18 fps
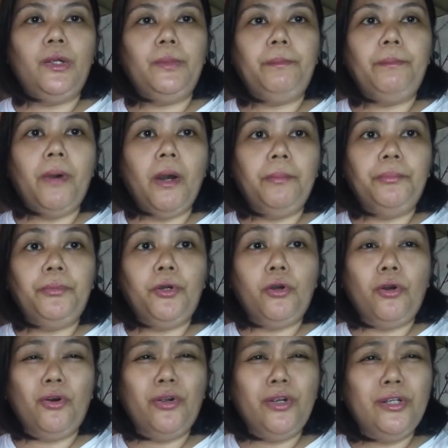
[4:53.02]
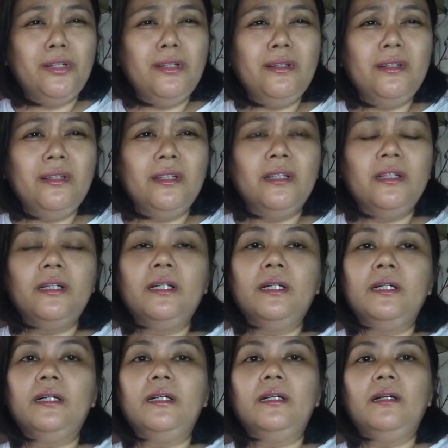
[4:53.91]
popcorn
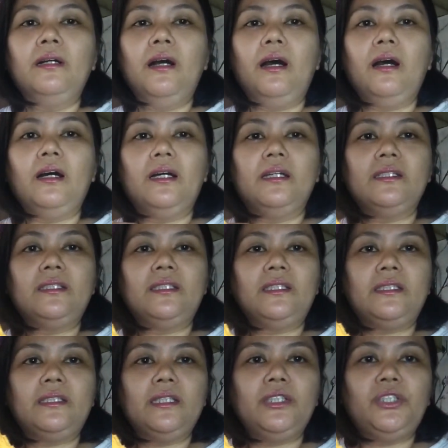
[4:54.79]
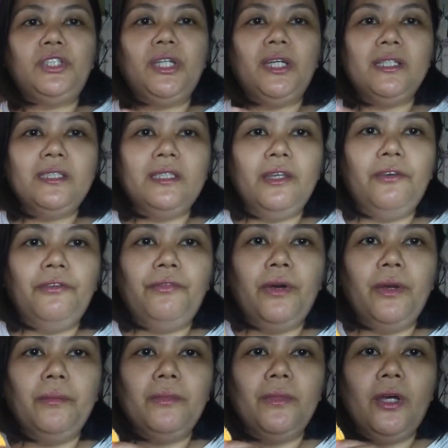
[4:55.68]
stitches if
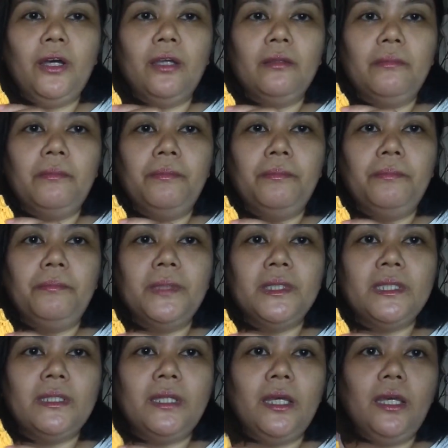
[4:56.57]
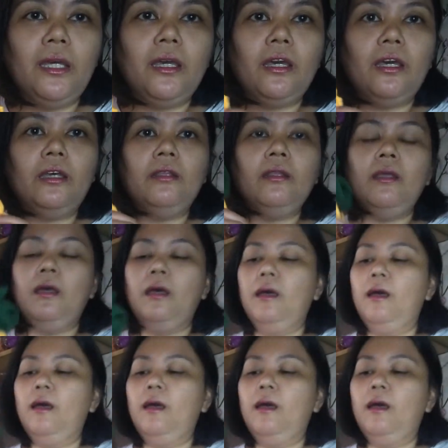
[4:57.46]
I'm not mistaken.